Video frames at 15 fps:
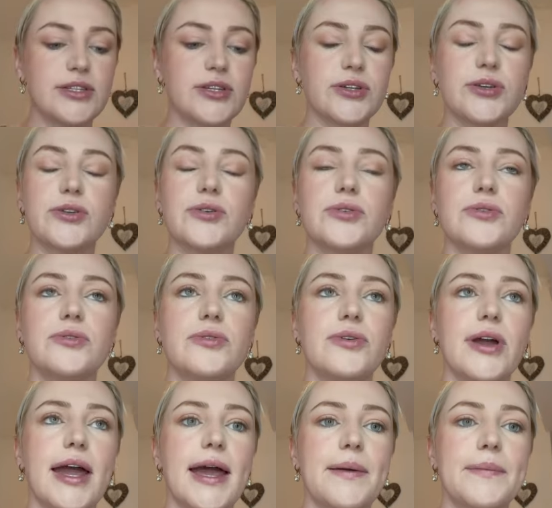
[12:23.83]
to
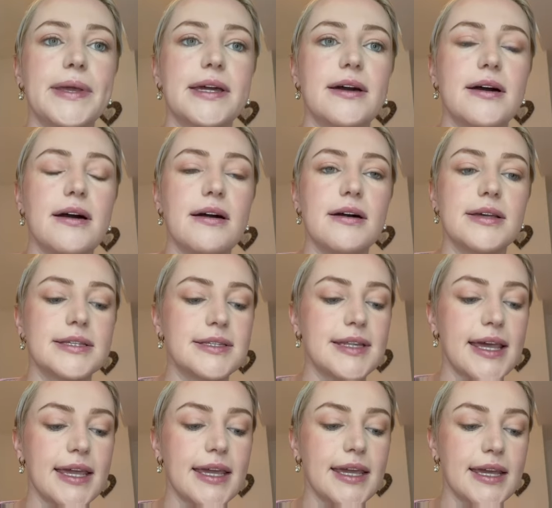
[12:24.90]
because
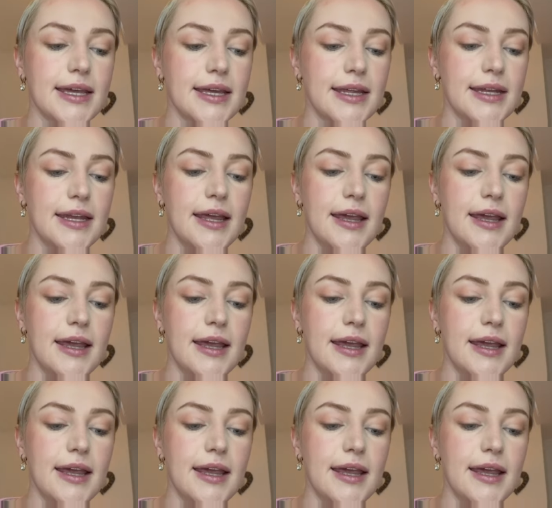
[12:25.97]
they can